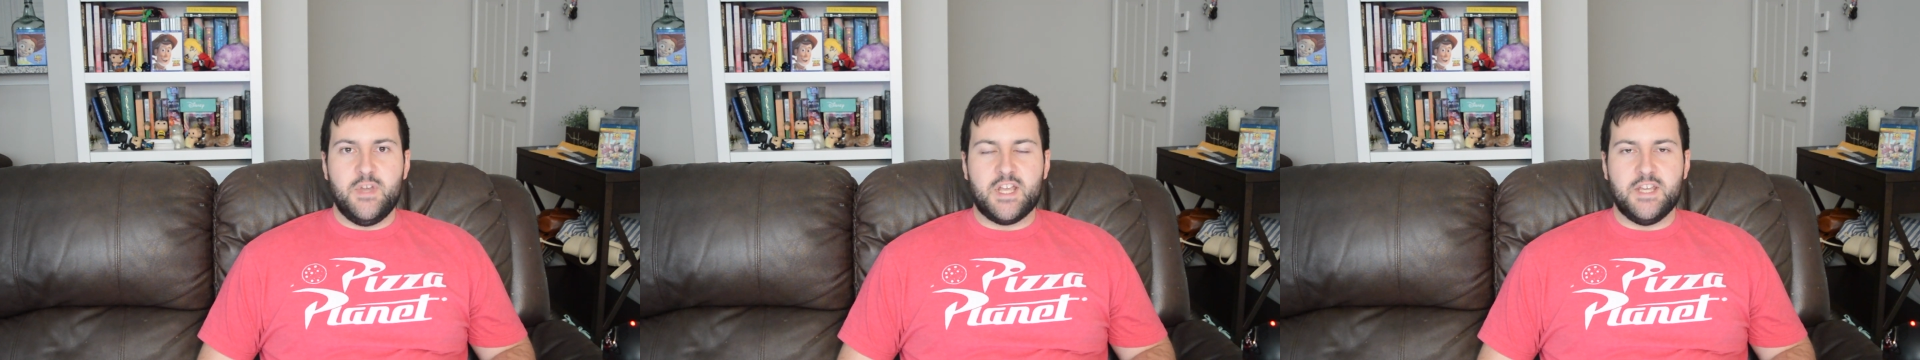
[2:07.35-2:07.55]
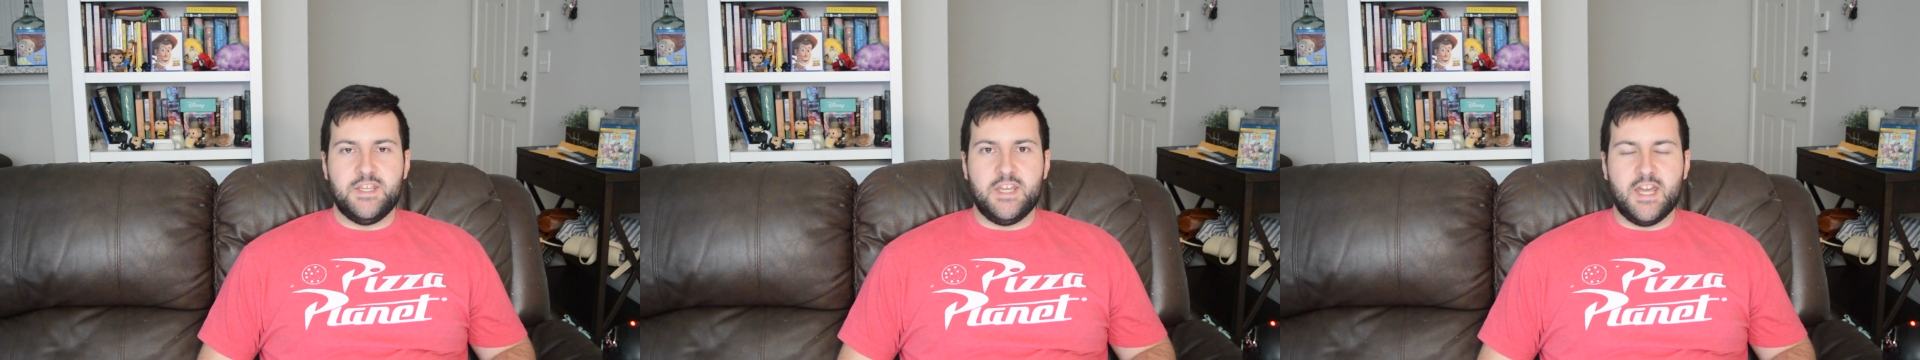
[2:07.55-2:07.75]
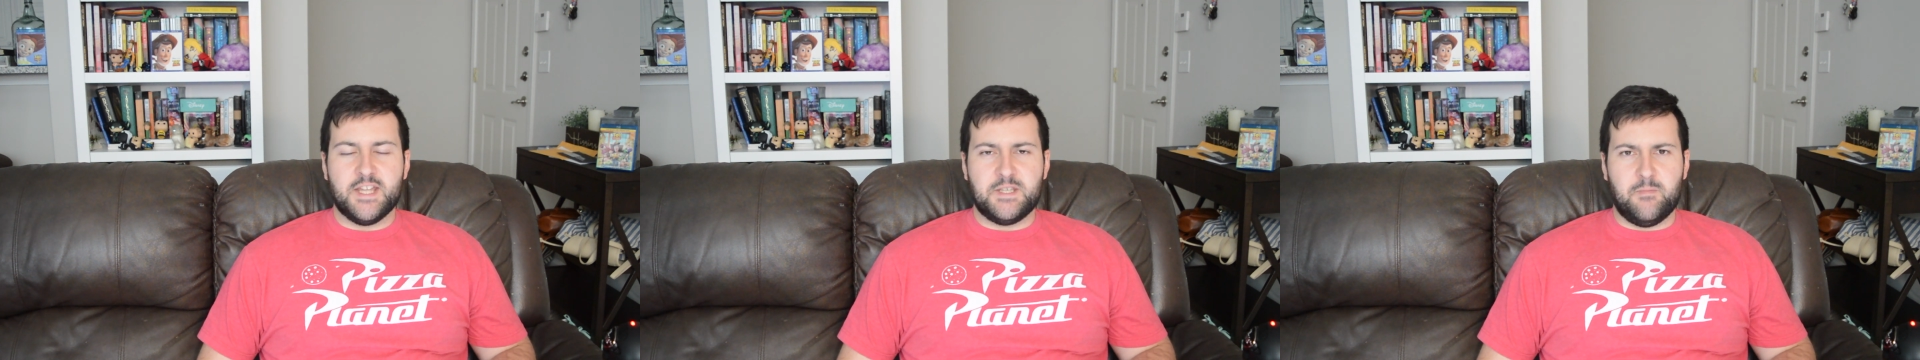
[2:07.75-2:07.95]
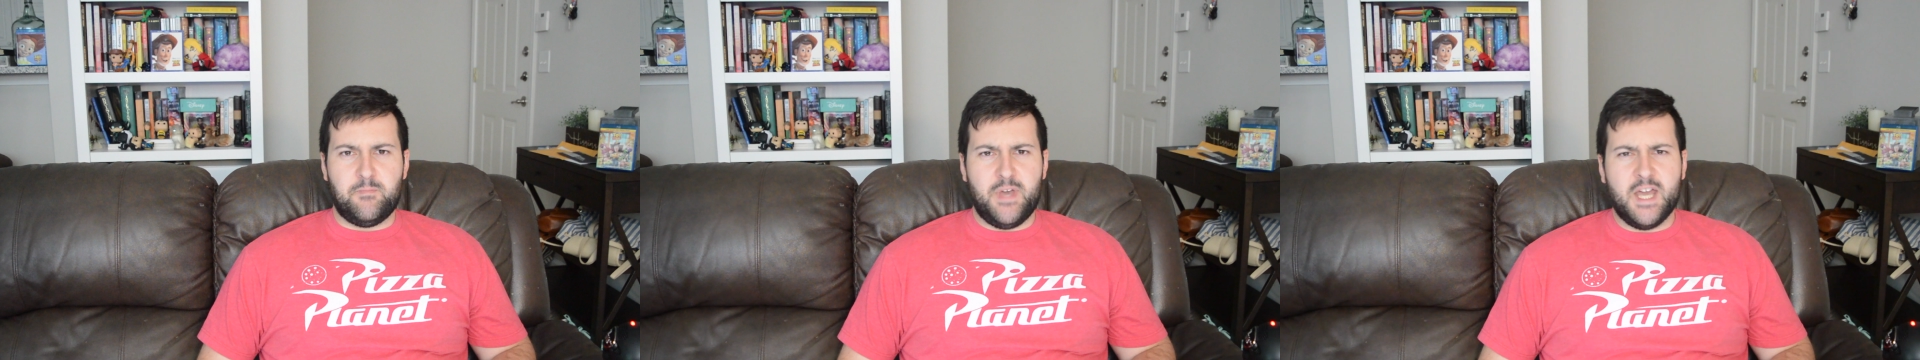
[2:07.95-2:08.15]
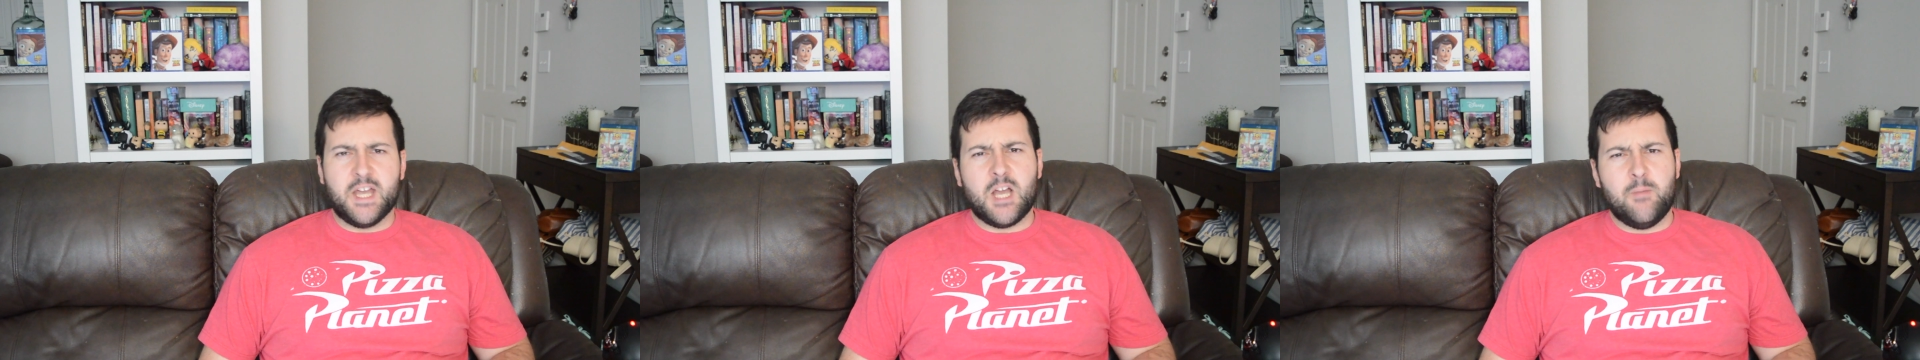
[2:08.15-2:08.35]
because you get to
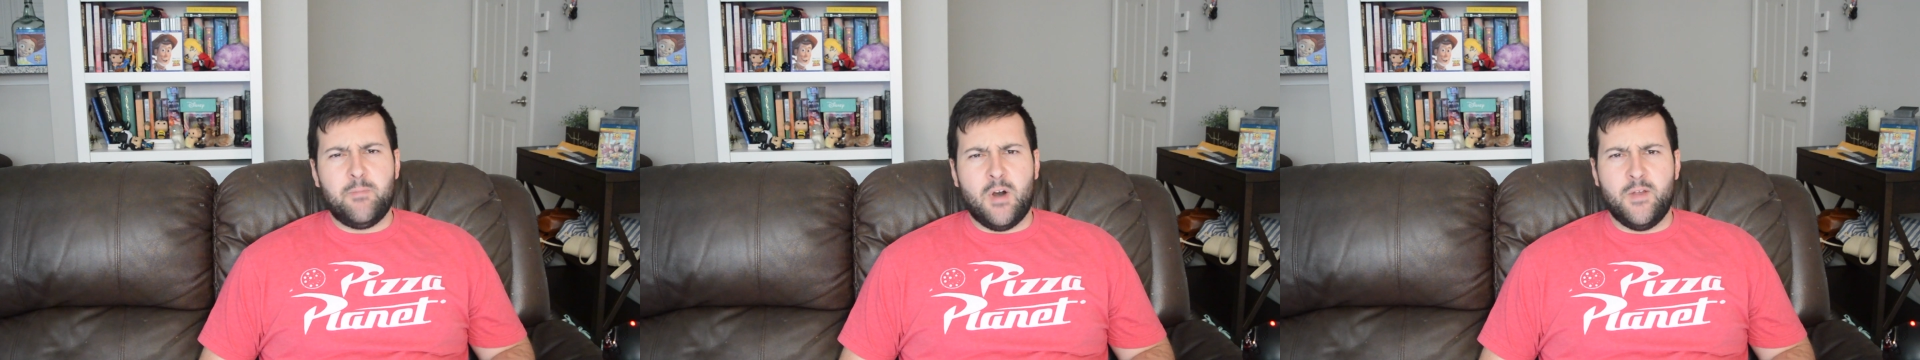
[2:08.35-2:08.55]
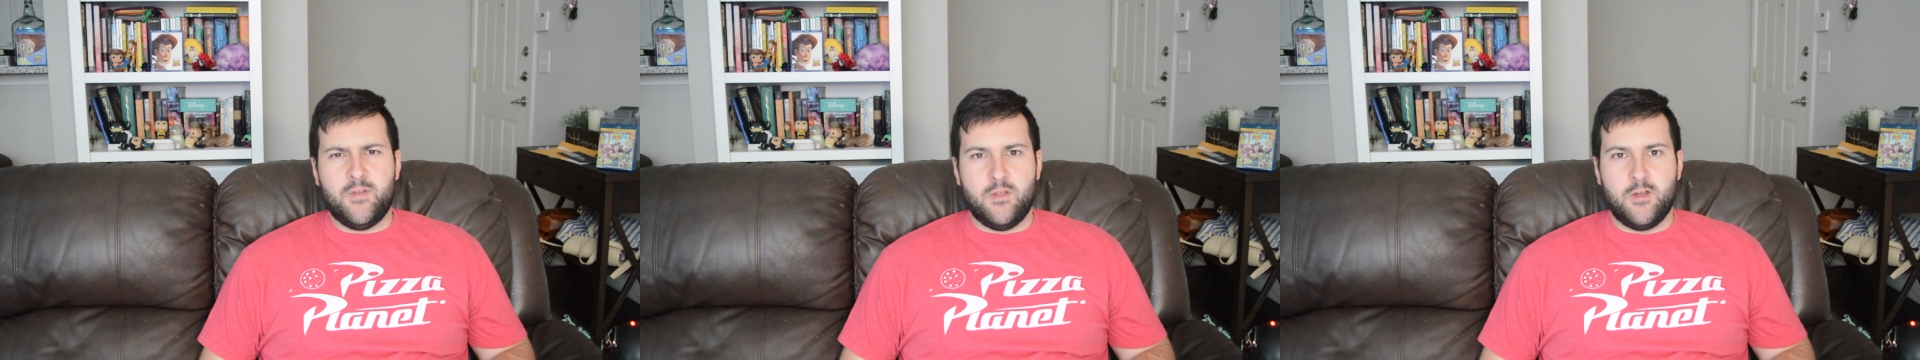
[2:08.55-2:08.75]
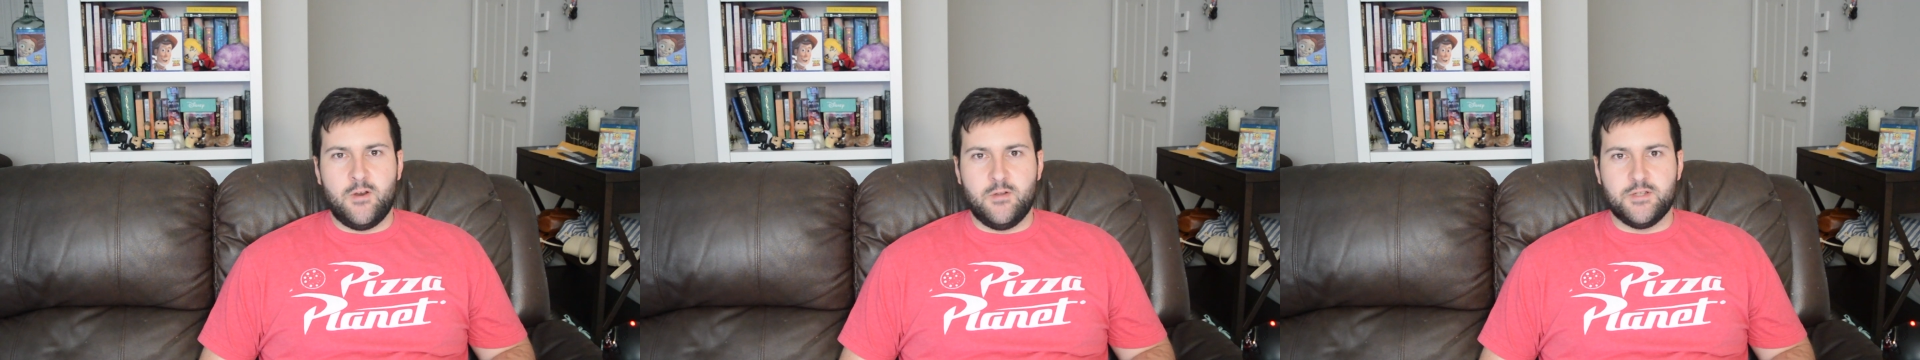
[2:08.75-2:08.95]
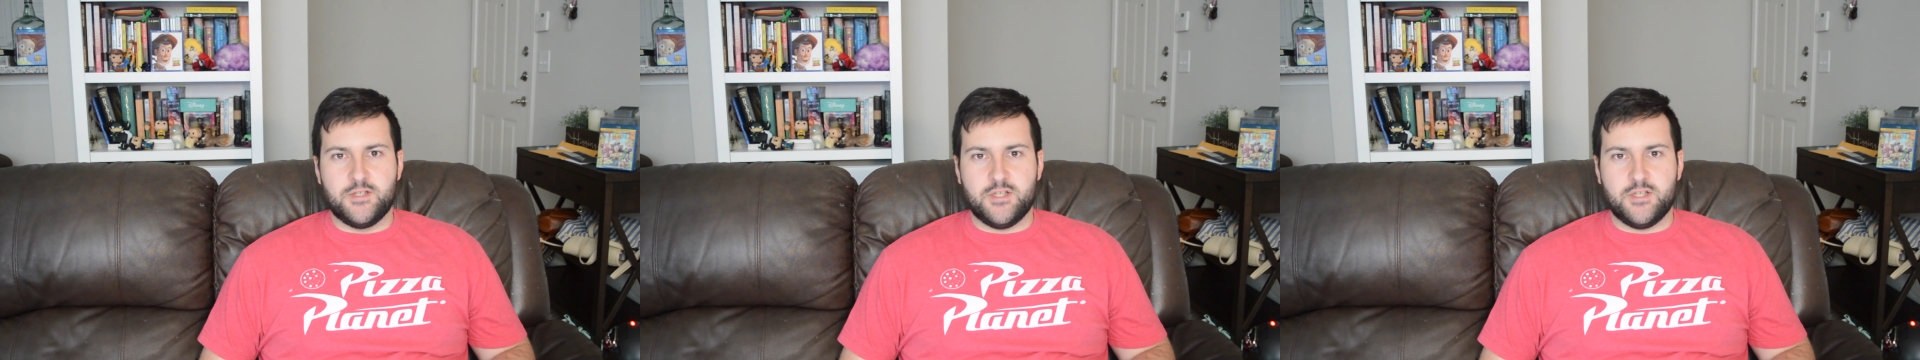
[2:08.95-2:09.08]
pick up on the little